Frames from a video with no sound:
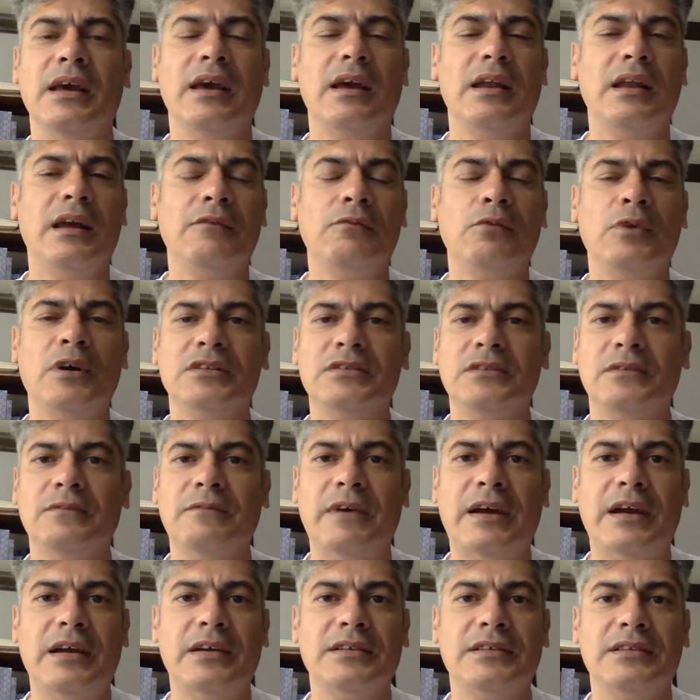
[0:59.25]
And I've worked on
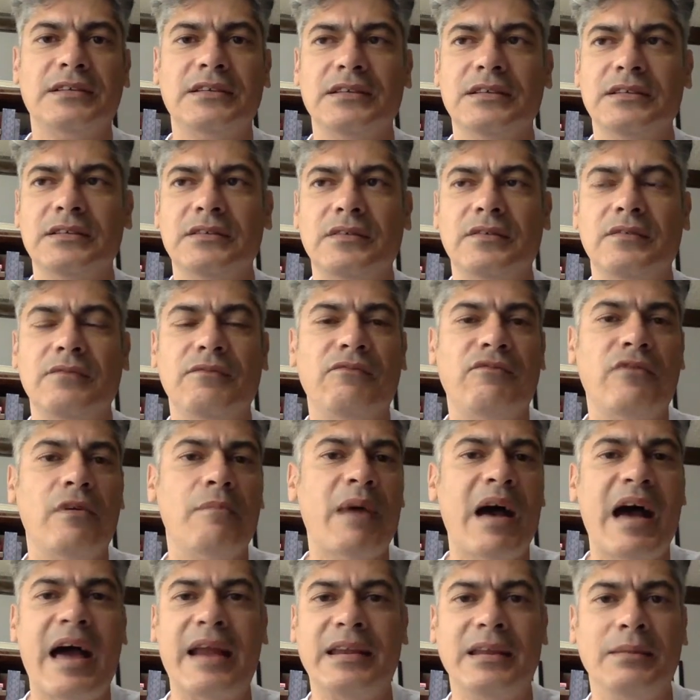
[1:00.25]
viruses
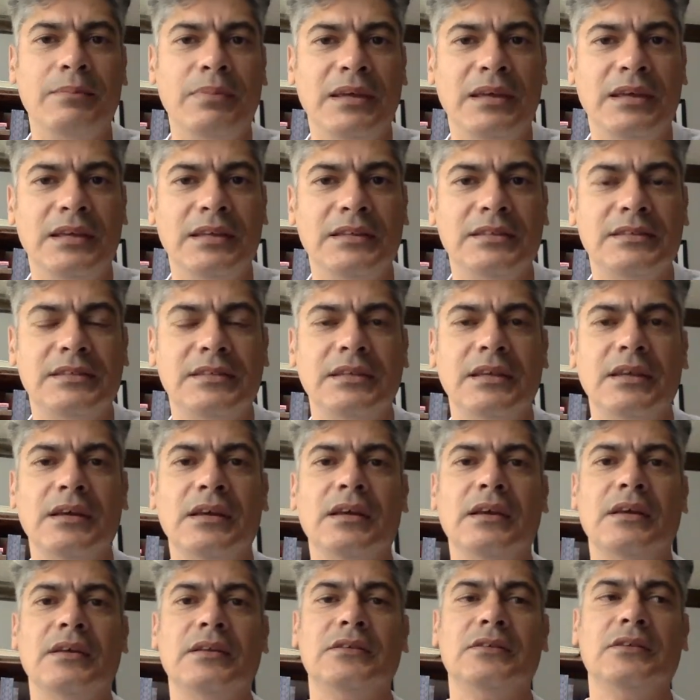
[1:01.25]
from honeybees
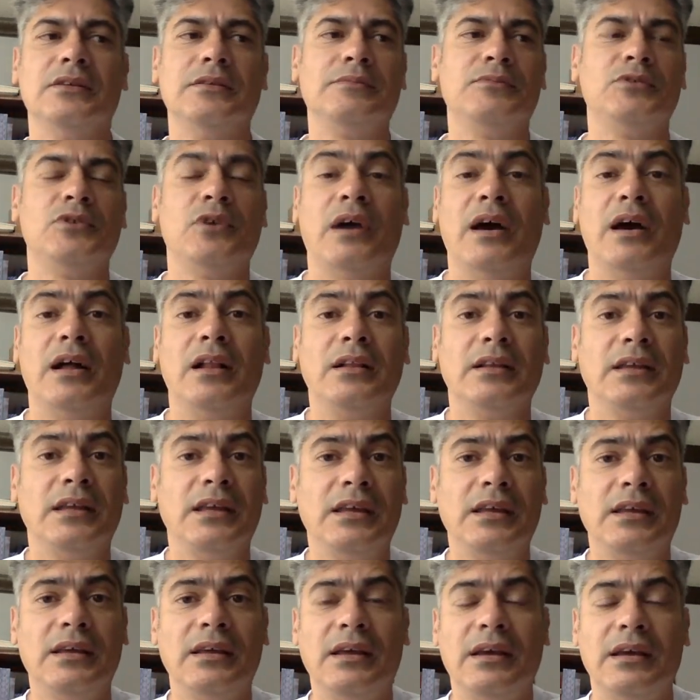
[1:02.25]
to
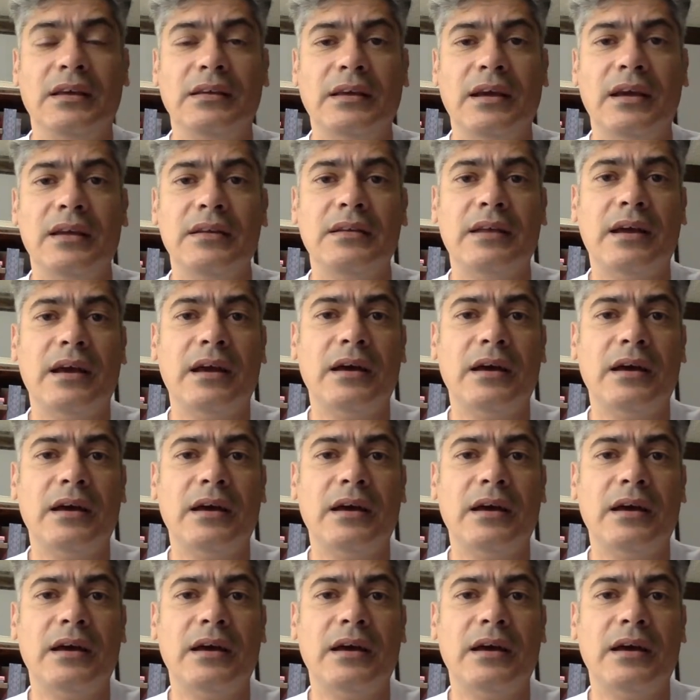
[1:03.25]
algae and